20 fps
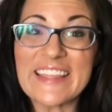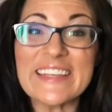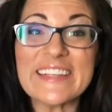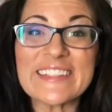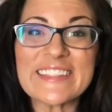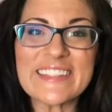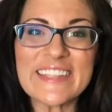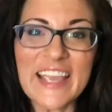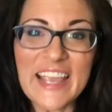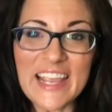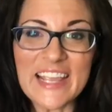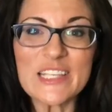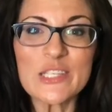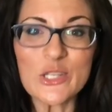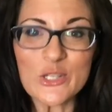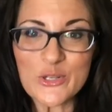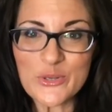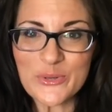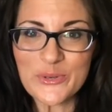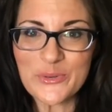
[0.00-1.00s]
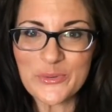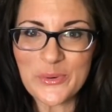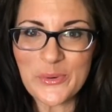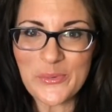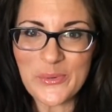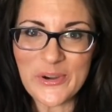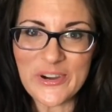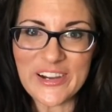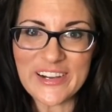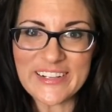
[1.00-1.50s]
this is a true
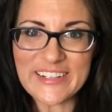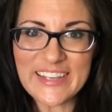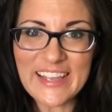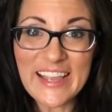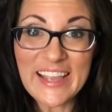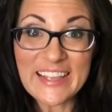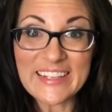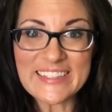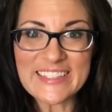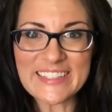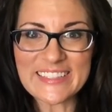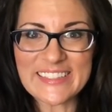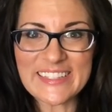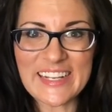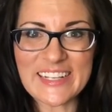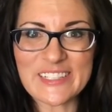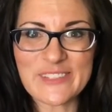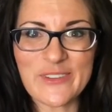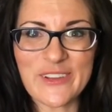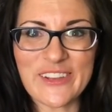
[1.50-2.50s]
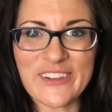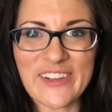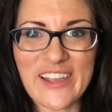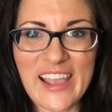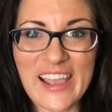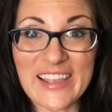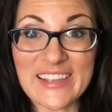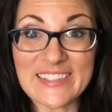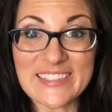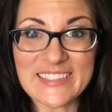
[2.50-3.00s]
reward. Until the next video,
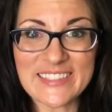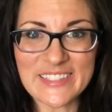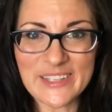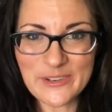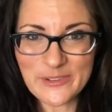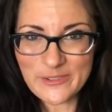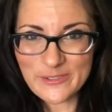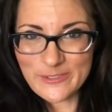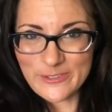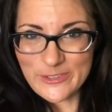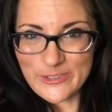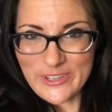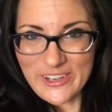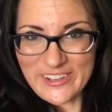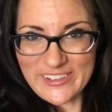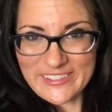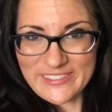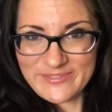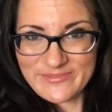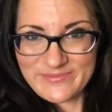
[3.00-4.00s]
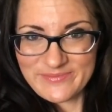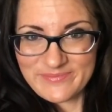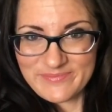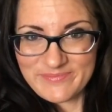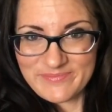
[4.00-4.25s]
guys, fruit on.